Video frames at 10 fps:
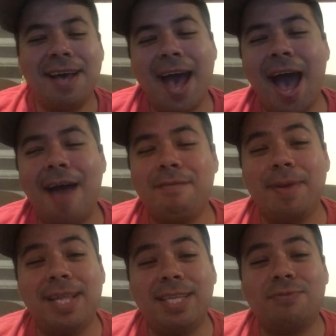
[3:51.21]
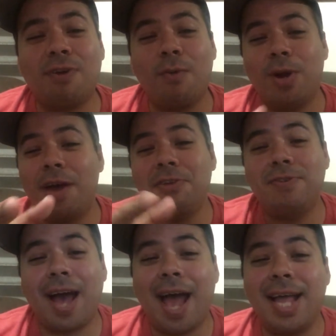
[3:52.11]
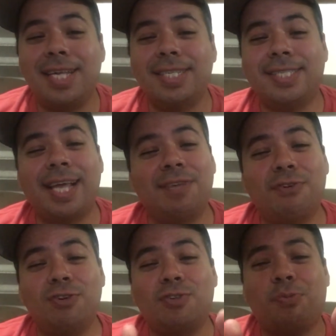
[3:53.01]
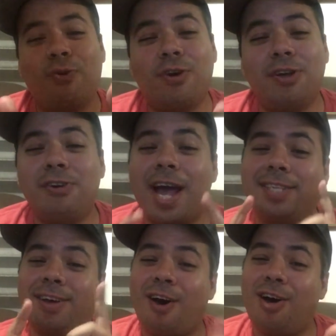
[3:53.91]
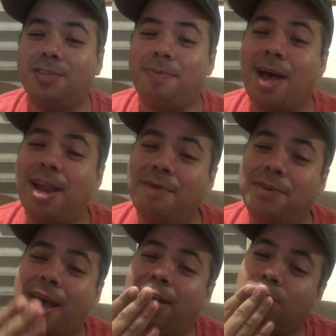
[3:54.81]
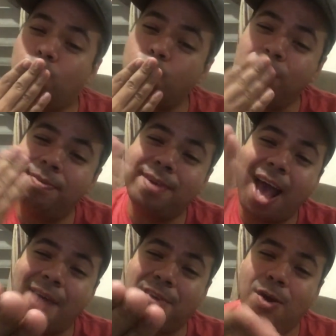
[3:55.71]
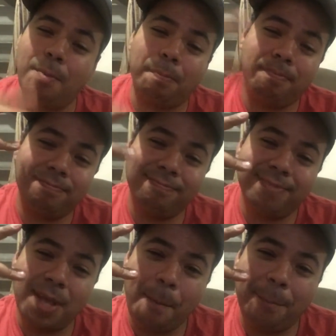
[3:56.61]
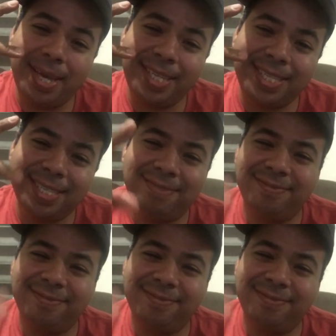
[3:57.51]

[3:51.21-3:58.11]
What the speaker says: I haven't made it this far without you guys. Thanks for your support. You guys are awesome. I love you guys. Have a good one. Peace.